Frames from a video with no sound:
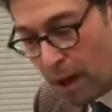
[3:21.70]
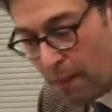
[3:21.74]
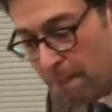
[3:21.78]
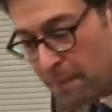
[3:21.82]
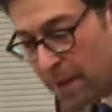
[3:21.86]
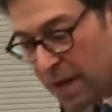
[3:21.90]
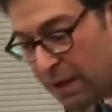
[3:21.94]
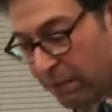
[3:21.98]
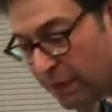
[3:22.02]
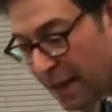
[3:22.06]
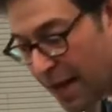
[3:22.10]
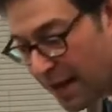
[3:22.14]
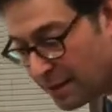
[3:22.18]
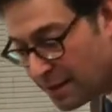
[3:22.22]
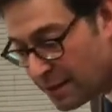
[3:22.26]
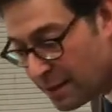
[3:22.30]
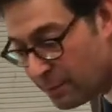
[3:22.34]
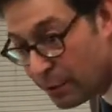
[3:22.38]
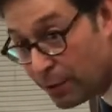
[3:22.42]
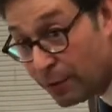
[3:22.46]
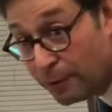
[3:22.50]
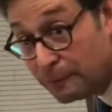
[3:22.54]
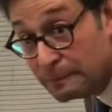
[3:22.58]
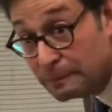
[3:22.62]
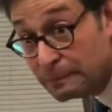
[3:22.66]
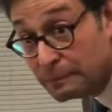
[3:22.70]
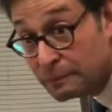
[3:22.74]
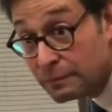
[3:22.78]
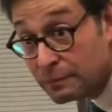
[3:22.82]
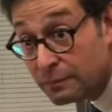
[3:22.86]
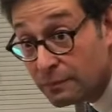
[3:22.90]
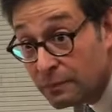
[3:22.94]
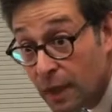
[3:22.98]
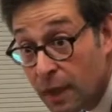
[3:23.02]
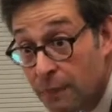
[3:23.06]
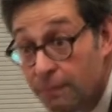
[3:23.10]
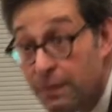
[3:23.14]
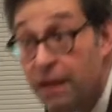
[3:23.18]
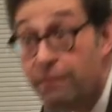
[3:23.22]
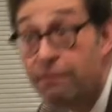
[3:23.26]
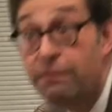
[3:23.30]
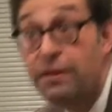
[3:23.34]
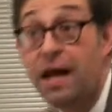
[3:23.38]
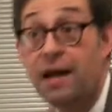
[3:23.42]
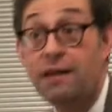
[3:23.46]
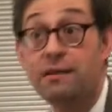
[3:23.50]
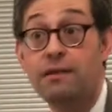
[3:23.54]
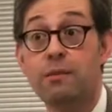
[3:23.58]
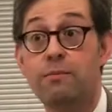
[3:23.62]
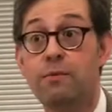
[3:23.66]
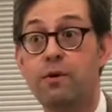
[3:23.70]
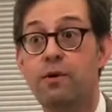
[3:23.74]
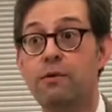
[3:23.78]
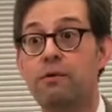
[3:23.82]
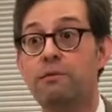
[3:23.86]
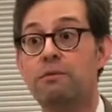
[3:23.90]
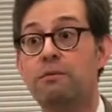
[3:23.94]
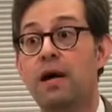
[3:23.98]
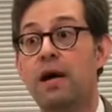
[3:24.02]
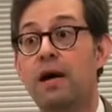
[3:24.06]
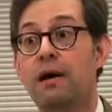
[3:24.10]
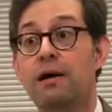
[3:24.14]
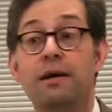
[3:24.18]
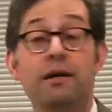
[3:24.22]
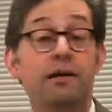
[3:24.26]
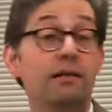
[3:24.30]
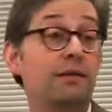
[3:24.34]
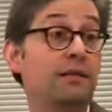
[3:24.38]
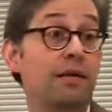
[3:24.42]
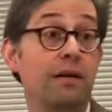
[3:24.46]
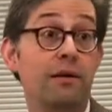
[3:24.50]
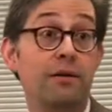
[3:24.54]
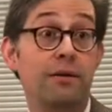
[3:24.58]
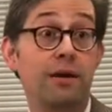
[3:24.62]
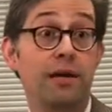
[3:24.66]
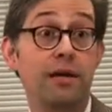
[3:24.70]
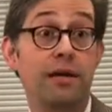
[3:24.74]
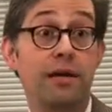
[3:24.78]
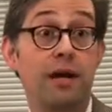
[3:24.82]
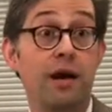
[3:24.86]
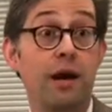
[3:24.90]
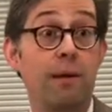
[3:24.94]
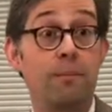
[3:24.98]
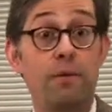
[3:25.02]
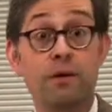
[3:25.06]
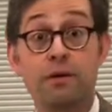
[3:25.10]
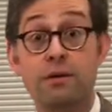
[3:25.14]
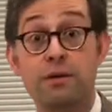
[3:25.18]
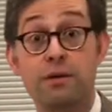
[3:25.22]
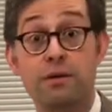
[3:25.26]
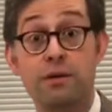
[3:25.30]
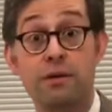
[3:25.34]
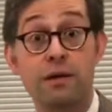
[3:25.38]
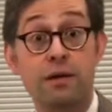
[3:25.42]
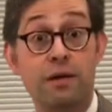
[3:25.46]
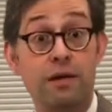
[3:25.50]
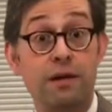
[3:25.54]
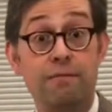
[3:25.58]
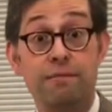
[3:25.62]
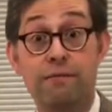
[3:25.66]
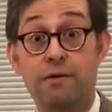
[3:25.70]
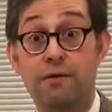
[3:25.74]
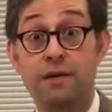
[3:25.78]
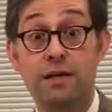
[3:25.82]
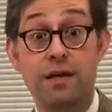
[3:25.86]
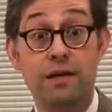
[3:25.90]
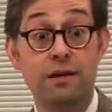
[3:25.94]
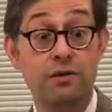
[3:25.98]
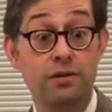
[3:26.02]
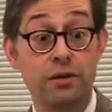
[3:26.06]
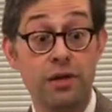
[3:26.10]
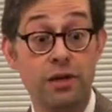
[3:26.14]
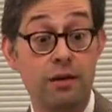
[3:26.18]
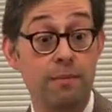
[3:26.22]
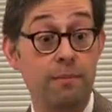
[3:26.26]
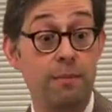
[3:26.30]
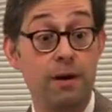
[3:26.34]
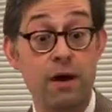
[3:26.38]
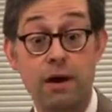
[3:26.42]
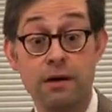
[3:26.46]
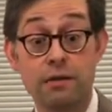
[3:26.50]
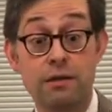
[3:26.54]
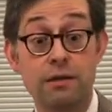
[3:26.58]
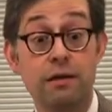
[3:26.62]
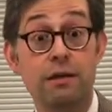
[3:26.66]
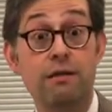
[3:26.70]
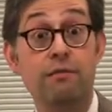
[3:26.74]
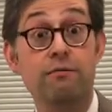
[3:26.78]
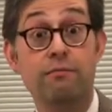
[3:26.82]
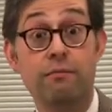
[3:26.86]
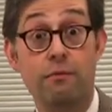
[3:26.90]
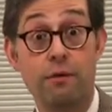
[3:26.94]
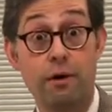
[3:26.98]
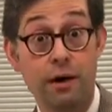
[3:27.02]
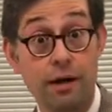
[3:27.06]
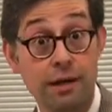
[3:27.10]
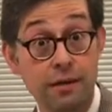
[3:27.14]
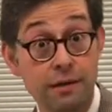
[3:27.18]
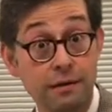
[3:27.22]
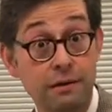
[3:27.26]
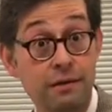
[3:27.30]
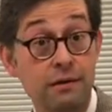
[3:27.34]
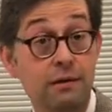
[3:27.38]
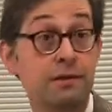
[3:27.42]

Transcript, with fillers: Be flexible be flexible. Uh, consider any opportunity for teaching a positive one.